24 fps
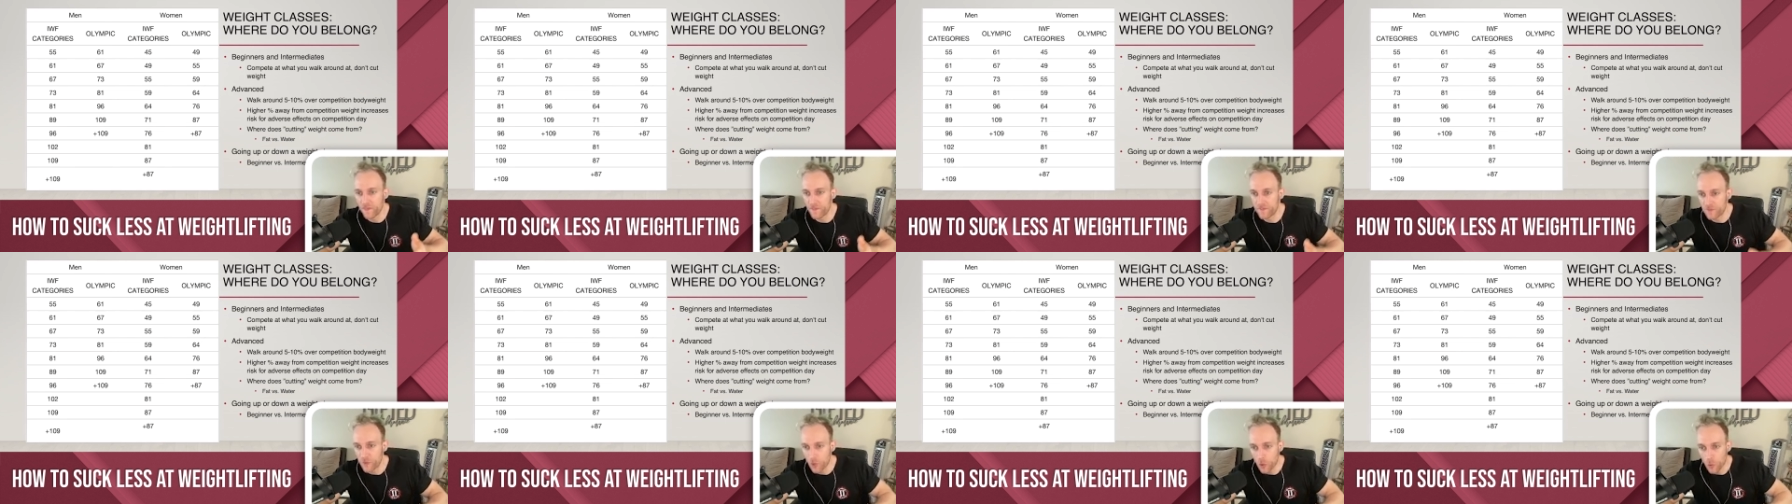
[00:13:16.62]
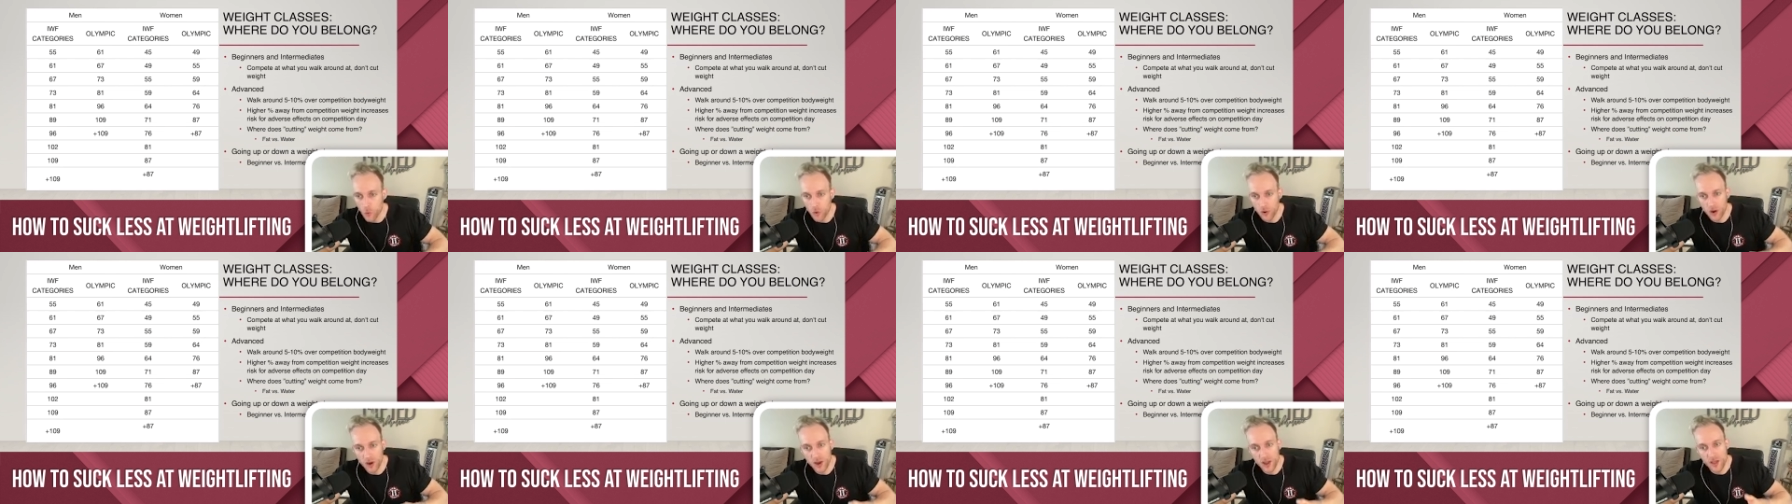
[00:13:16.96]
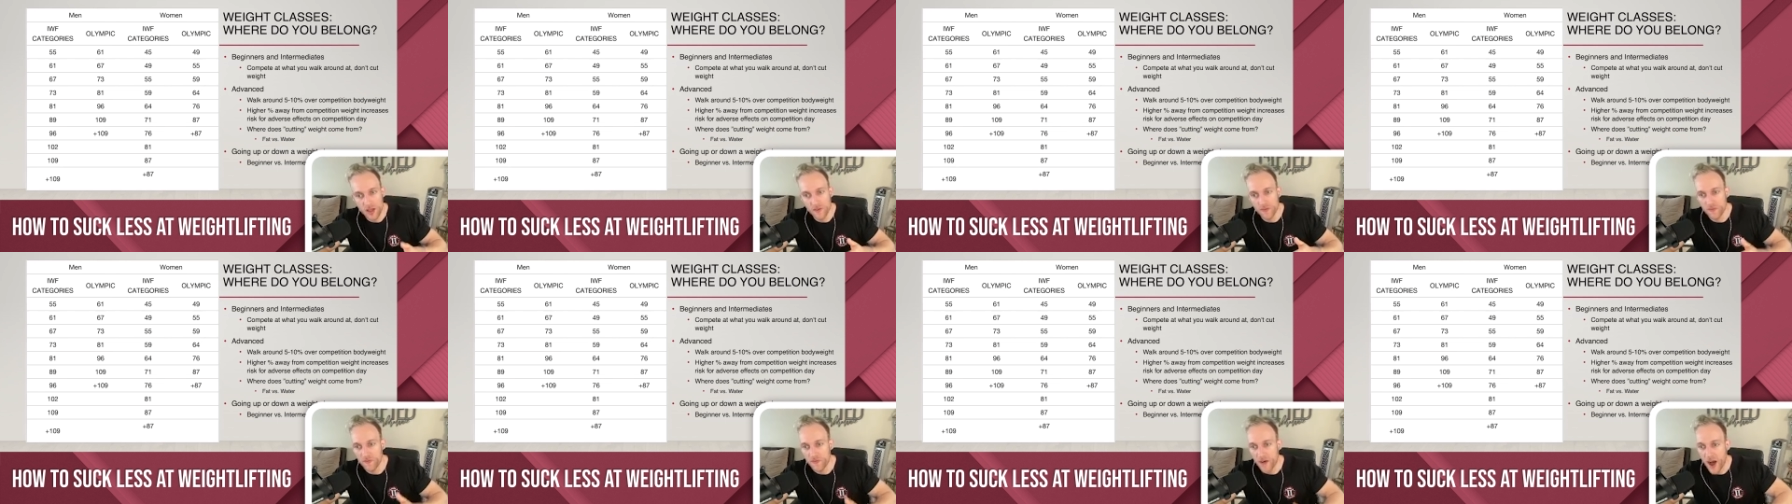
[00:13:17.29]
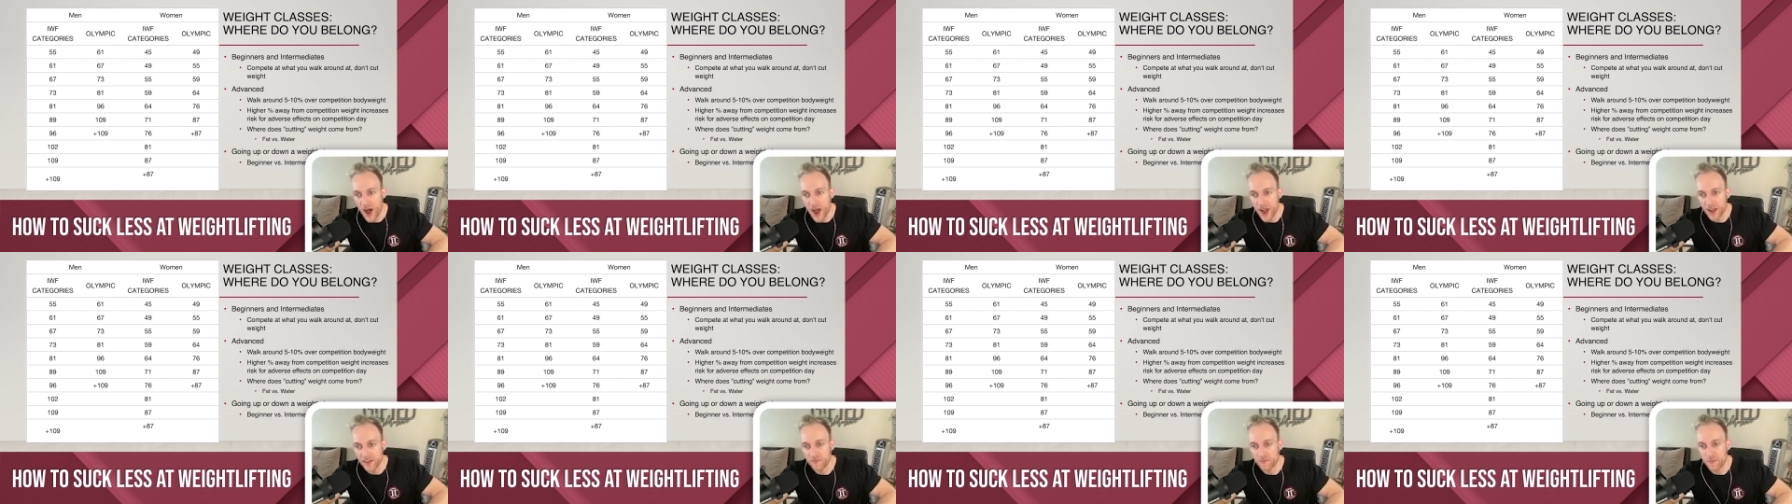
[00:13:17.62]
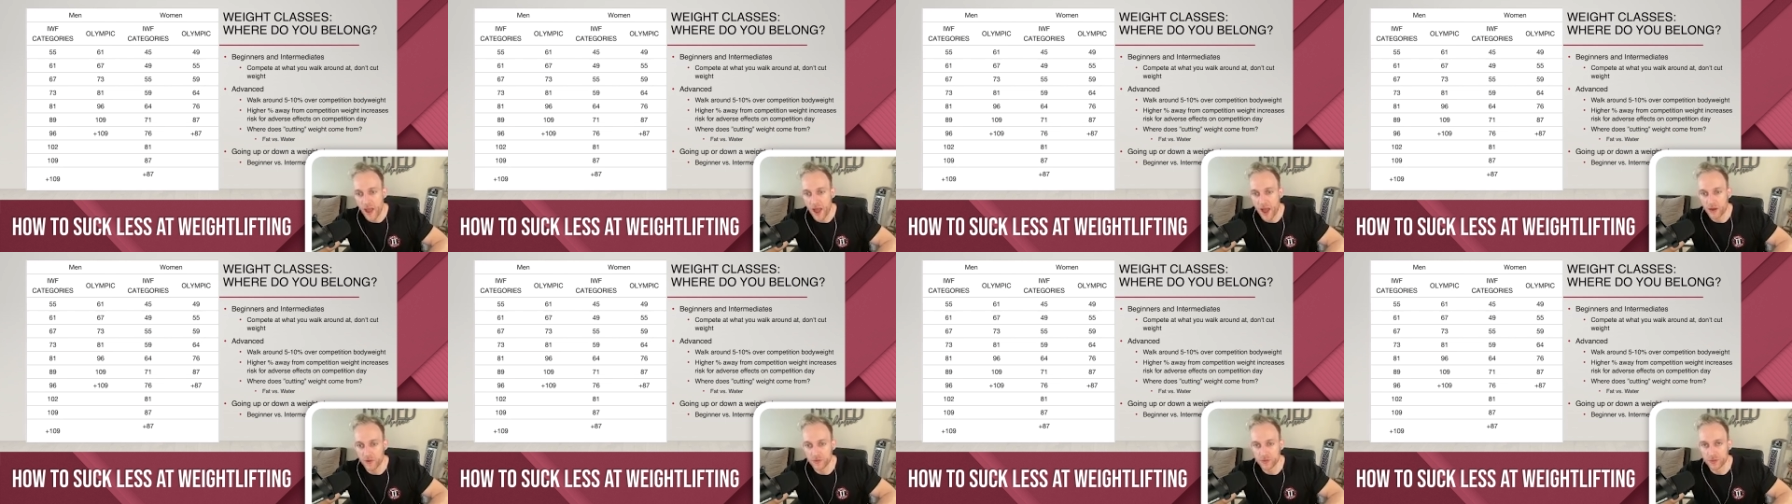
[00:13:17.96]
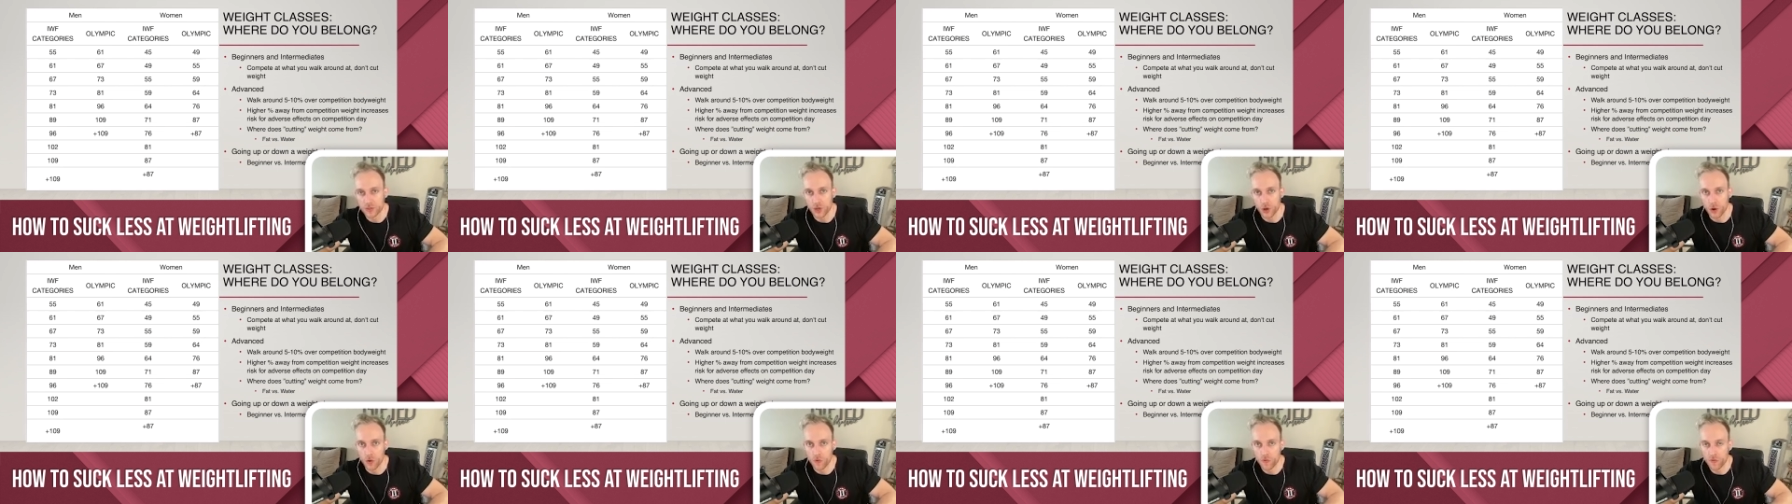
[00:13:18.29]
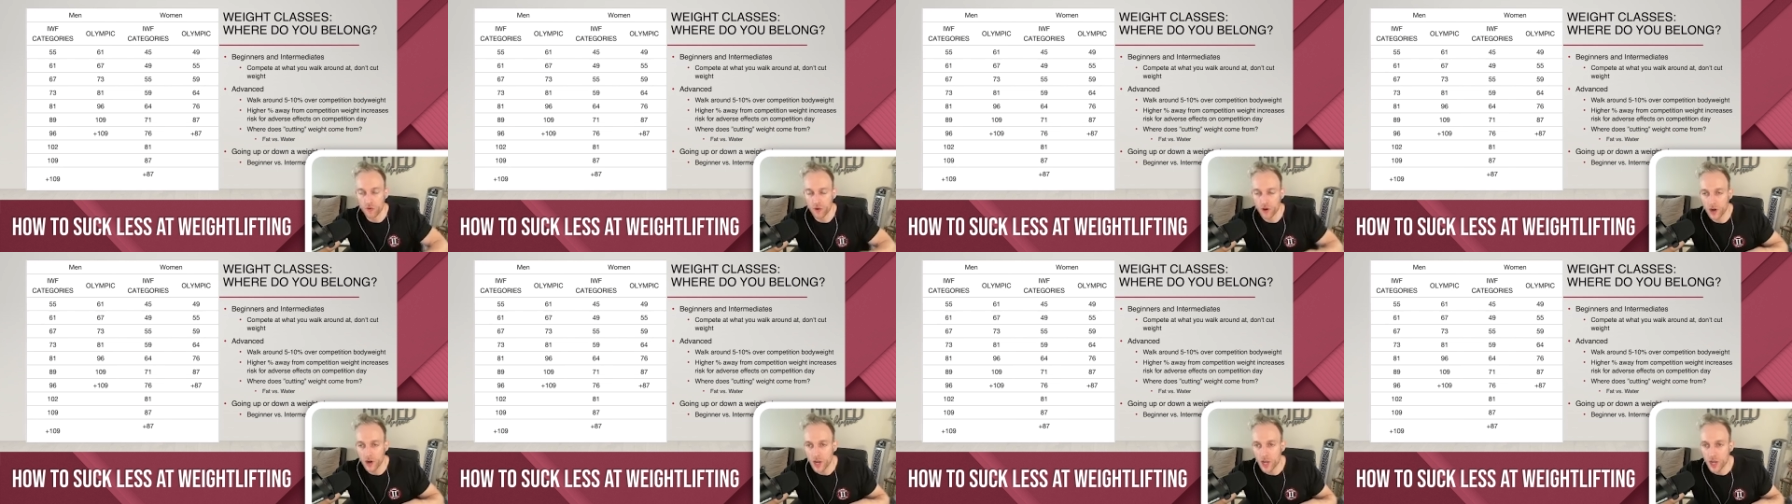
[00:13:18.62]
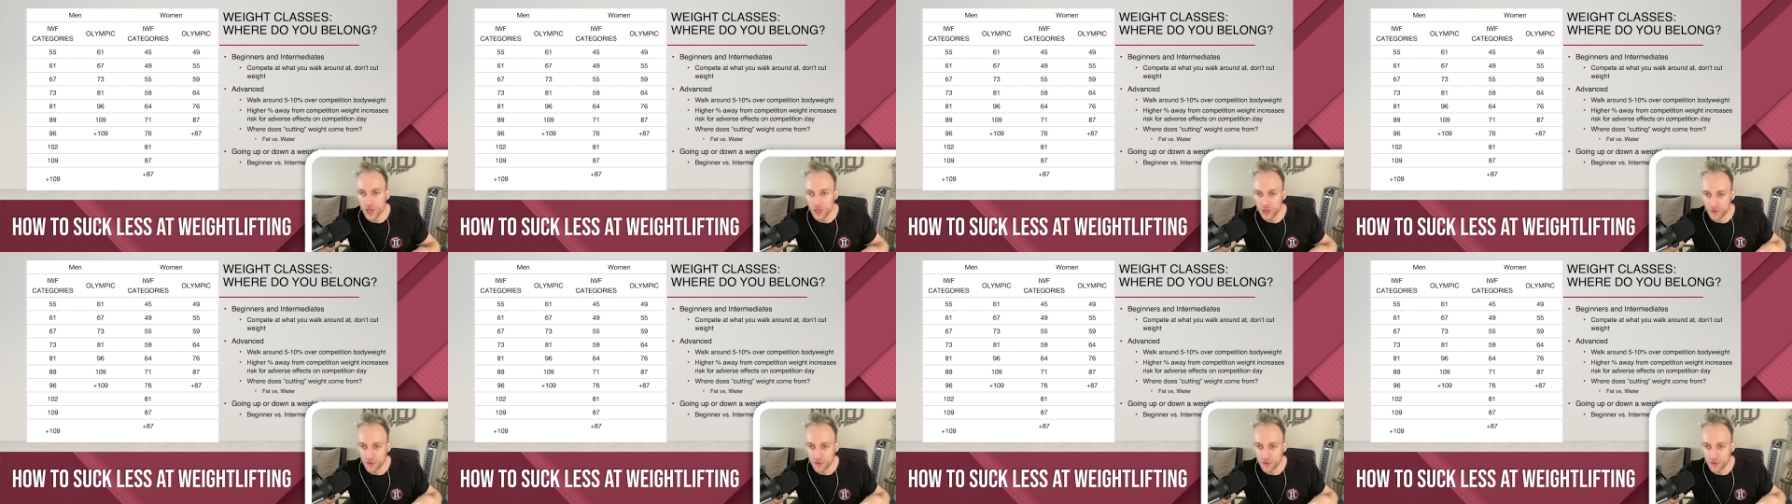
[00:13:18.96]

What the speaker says: 4, 5 pounds over,